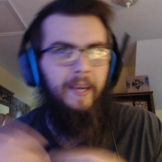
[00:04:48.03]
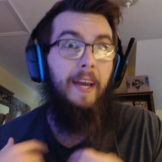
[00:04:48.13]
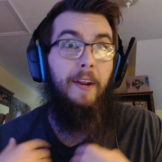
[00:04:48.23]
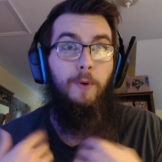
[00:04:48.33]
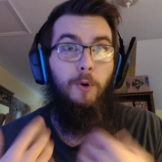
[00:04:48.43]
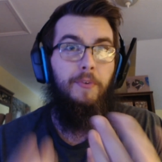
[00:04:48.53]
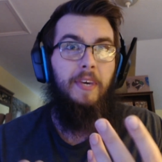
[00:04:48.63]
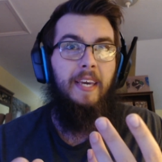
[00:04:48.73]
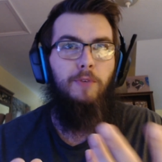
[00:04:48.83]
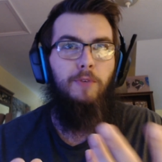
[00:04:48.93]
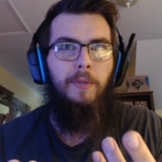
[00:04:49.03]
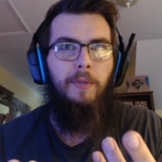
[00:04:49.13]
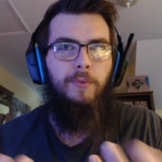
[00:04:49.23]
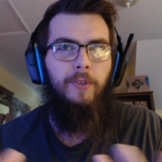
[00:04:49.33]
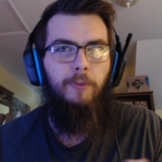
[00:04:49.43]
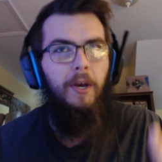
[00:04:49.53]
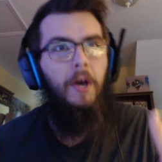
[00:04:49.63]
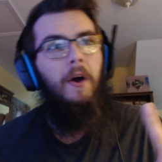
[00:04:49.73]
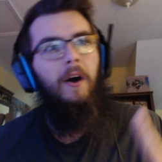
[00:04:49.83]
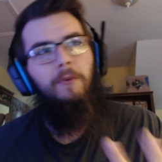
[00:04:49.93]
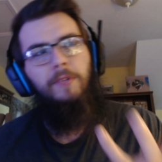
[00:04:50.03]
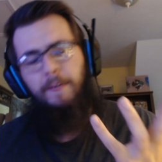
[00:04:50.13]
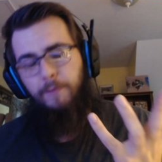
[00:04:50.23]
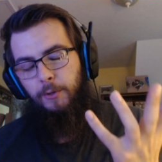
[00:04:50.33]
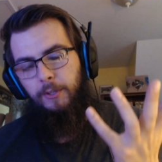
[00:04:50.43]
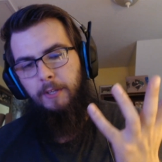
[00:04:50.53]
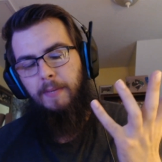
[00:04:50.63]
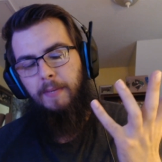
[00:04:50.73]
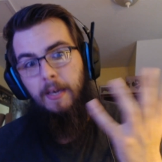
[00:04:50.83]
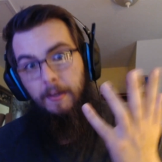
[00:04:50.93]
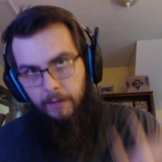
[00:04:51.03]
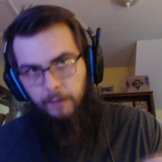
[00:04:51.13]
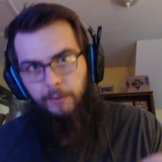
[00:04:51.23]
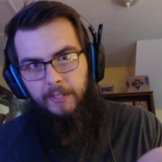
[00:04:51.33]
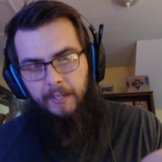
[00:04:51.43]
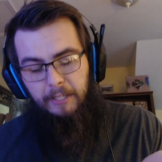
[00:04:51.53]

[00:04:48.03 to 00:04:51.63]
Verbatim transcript: a notification from YouTube, only for it to be no sense.